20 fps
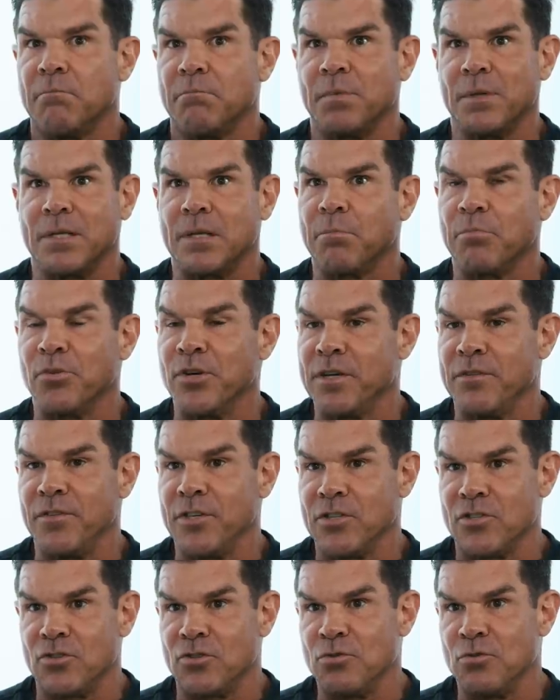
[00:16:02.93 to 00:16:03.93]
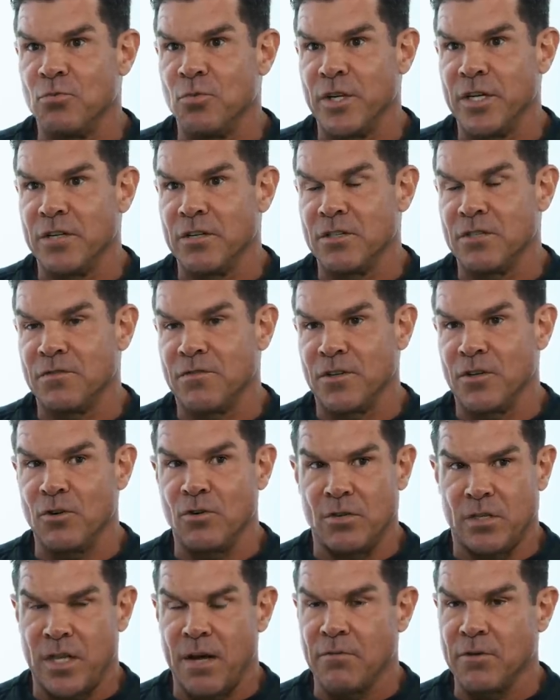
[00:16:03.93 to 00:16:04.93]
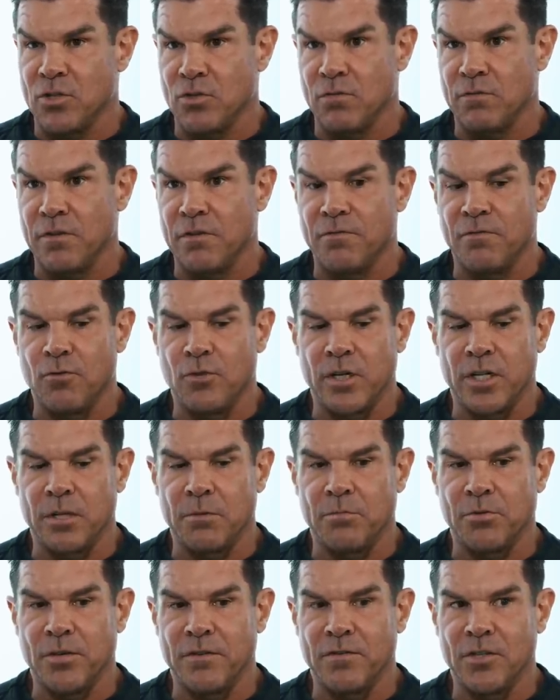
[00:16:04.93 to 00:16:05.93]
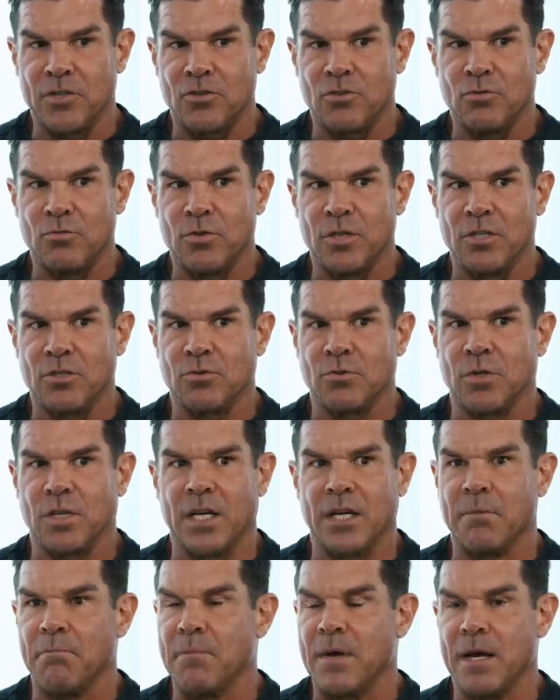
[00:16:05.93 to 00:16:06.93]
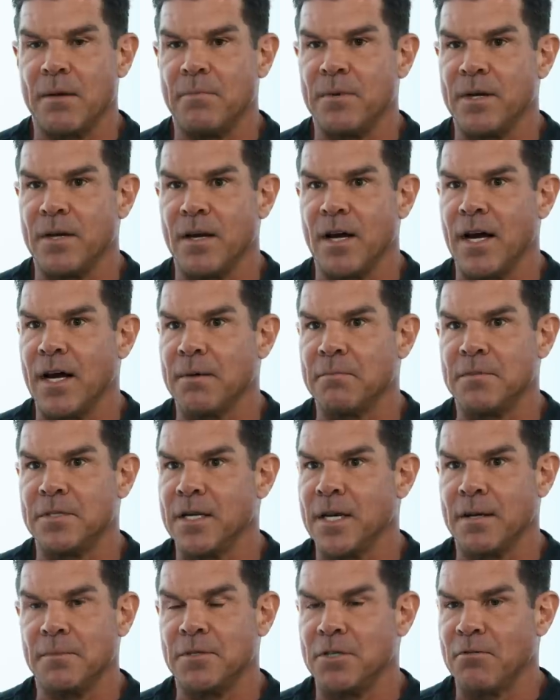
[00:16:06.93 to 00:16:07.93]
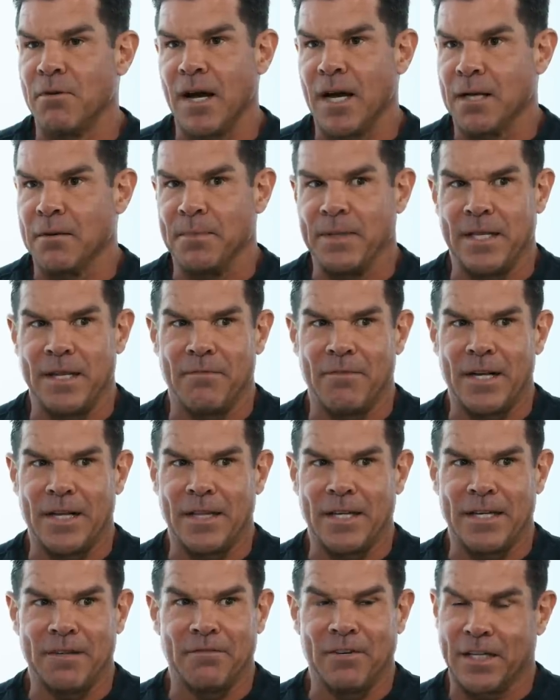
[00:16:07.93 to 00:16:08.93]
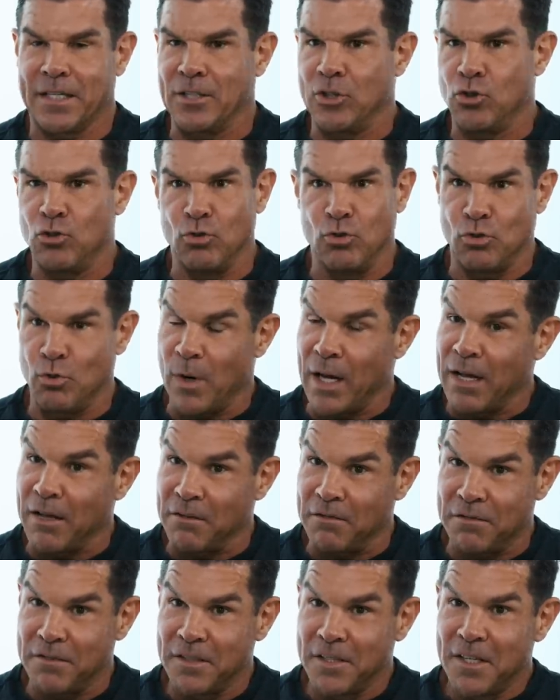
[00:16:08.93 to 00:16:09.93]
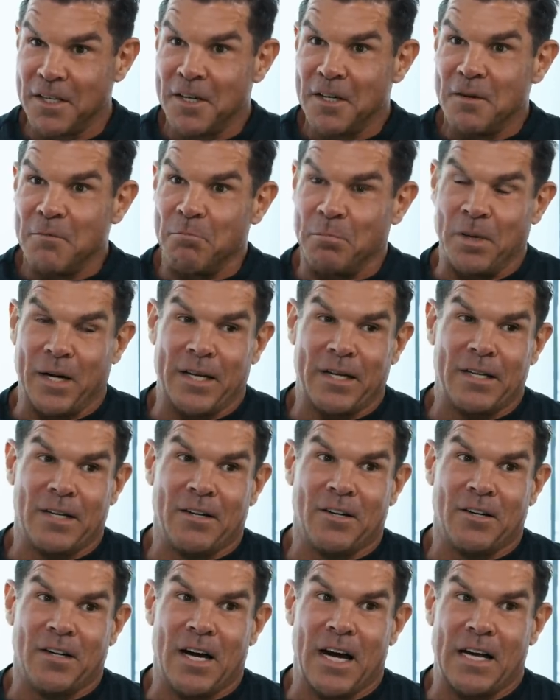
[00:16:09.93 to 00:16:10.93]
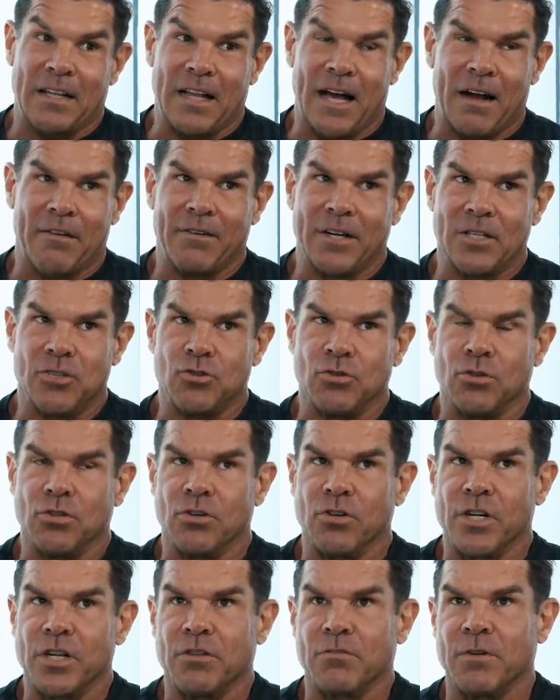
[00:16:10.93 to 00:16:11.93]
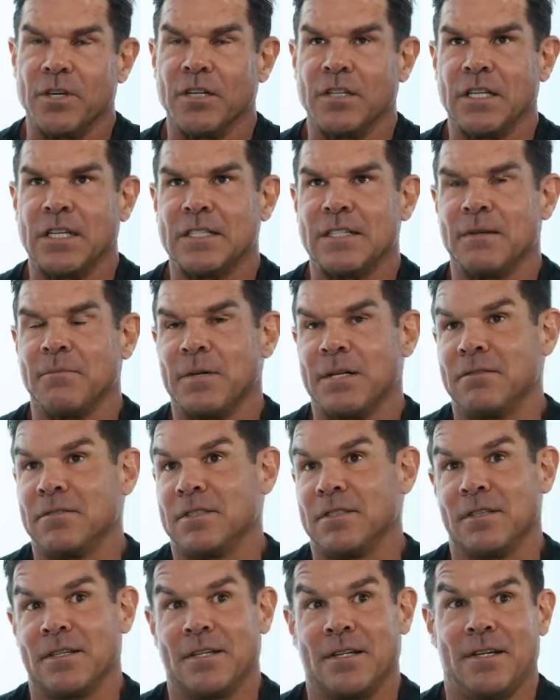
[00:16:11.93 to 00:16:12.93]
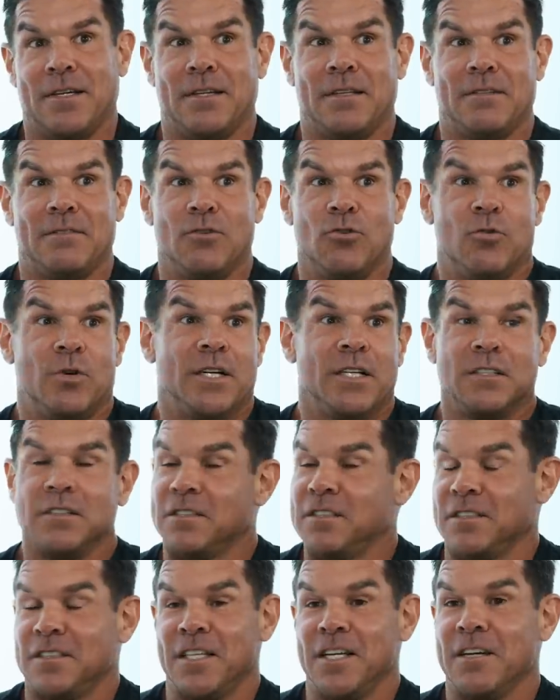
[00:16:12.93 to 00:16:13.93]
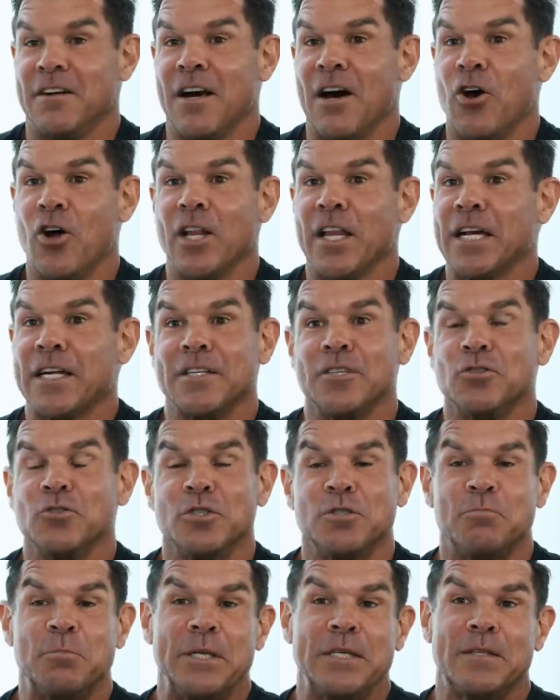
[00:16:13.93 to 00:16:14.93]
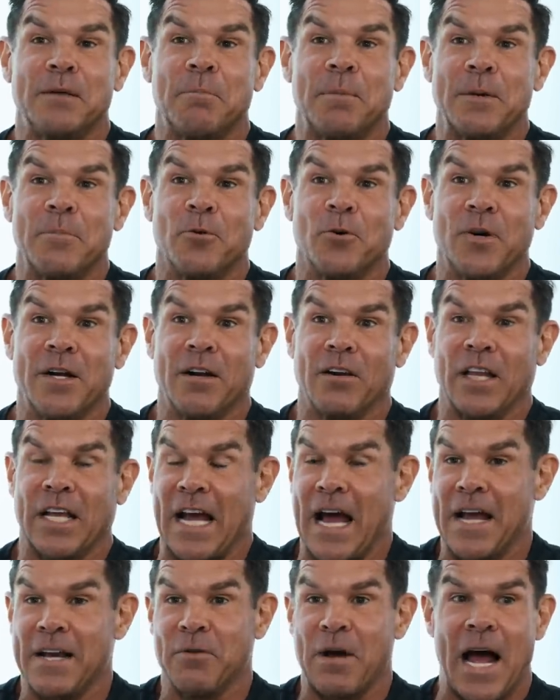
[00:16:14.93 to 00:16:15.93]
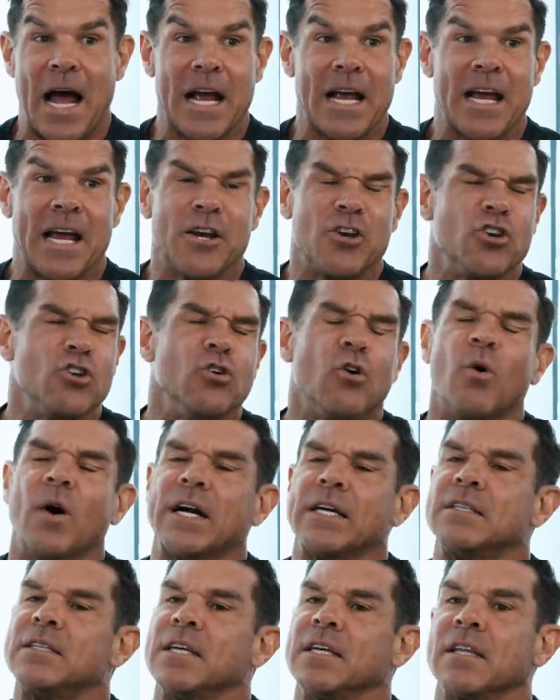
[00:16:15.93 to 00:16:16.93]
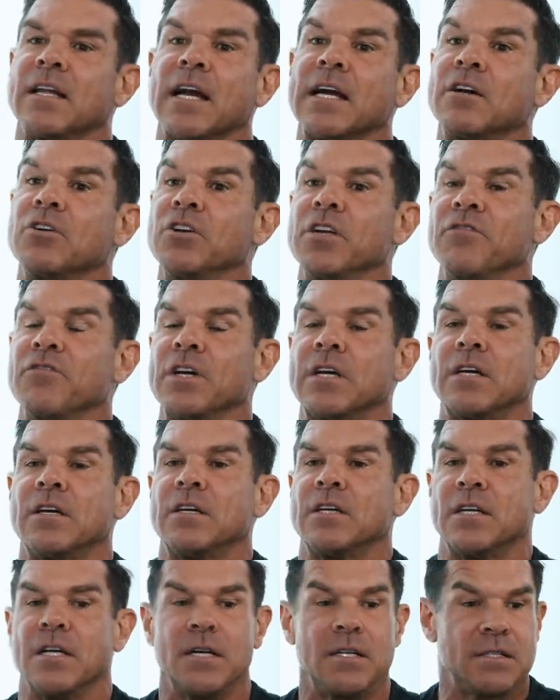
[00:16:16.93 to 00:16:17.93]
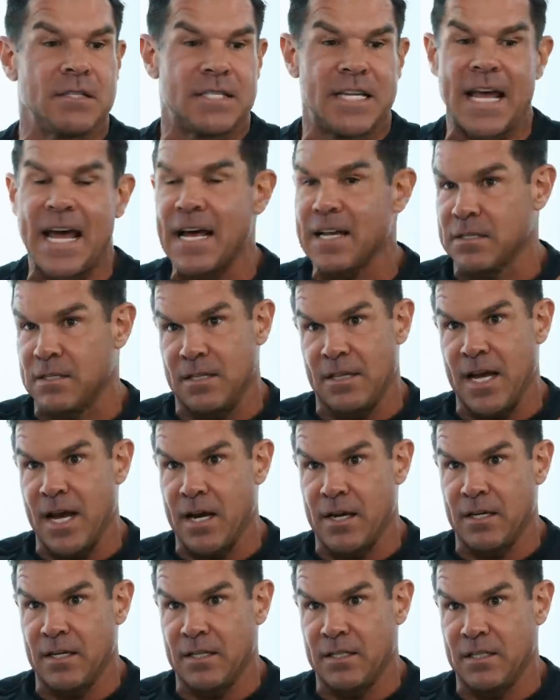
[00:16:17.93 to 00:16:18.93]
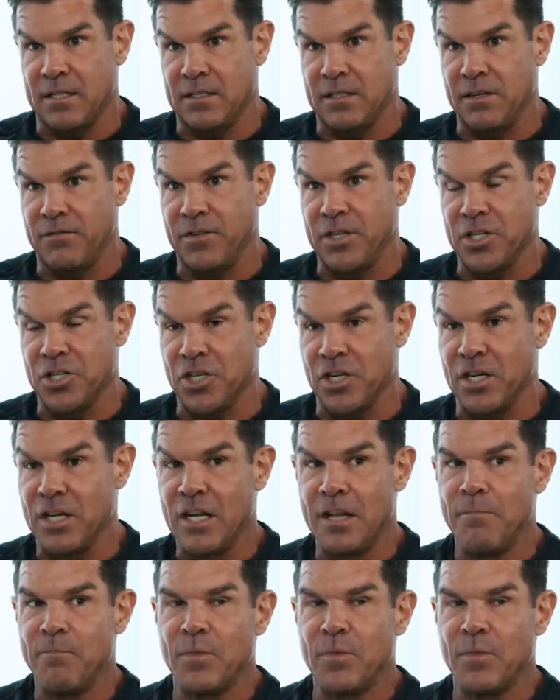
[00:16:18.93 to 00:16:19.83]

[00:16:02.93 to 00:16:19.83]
But the previous two winners for the that was over 40. The previous two winners were like and Abdi, Abdi Abdirahman. They ran like fucking 212. But I ran 233 on that day, but I was like, hey, no one else is here. All I can do is beat the people here. Like I I had no idea that I could even contest that division.